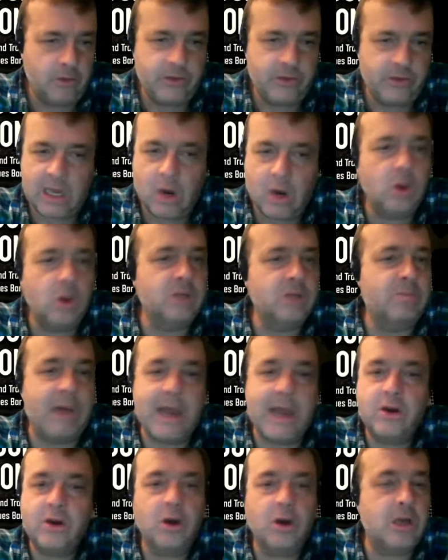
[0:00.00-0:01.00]
the old
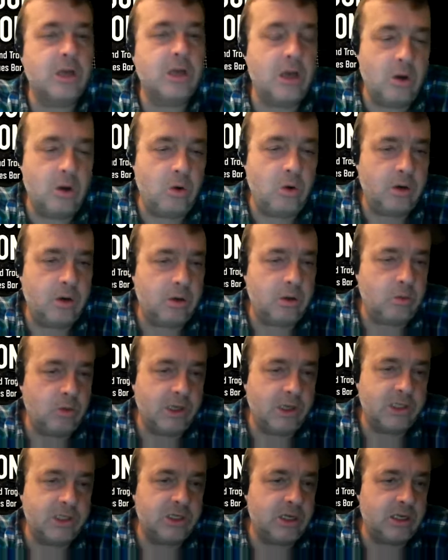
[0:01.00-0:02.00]
biker code,
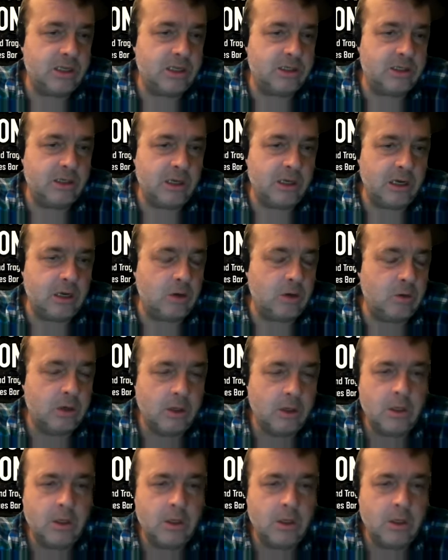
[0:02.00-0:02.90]
which is you know,